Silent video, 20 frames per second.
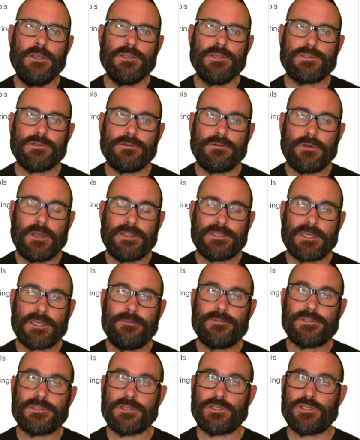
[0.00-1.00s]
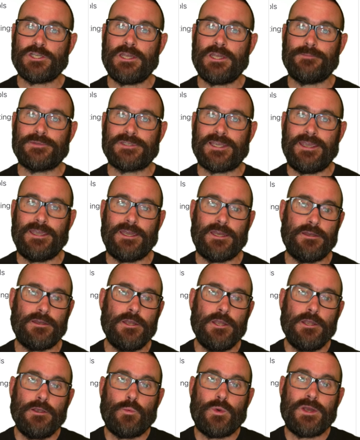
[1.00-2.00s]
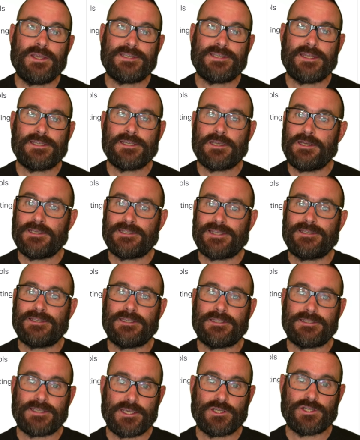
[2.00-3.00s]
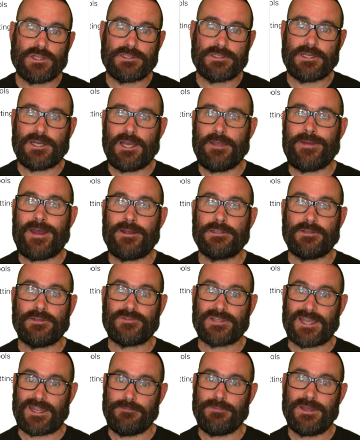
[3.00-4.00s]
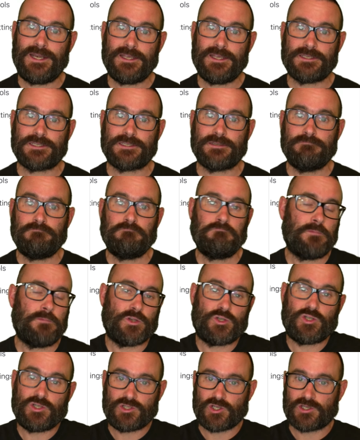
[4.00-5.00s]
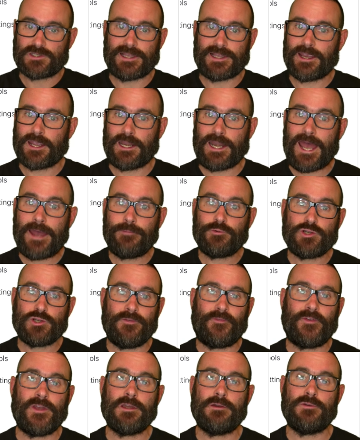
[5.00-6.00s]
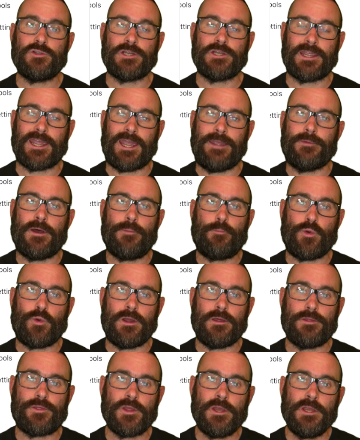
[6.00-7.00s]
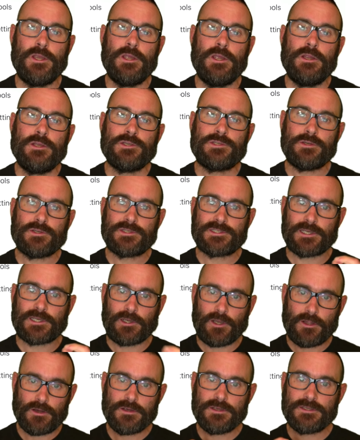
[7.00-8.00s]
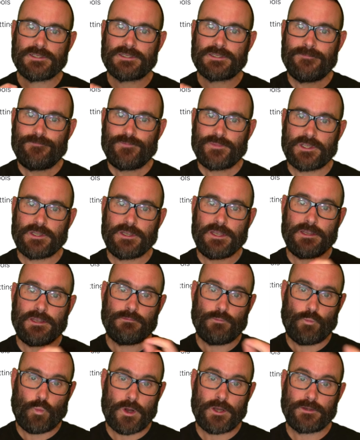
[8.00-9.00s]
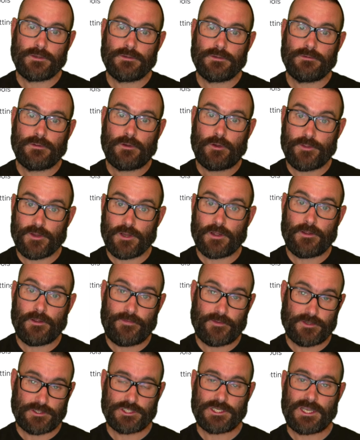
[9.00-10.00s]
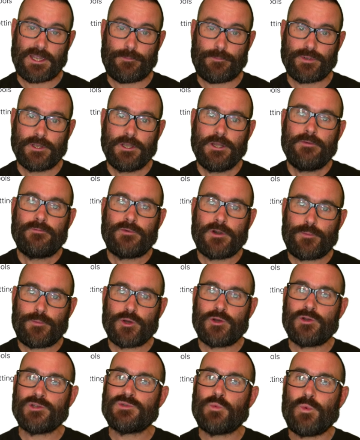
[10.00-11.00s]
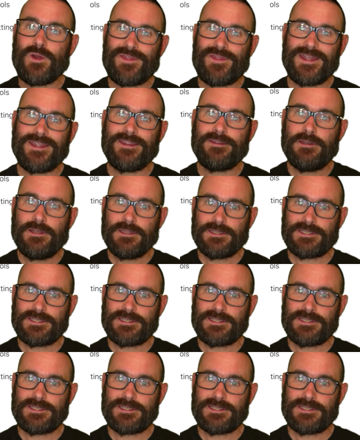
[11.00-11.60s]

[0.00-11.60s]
So in terms of the ships here, we're set, going to set a session timeout of ten minutes, which is just like an arbitrary figure, which I came up with. So so long as the one or the other ship reports within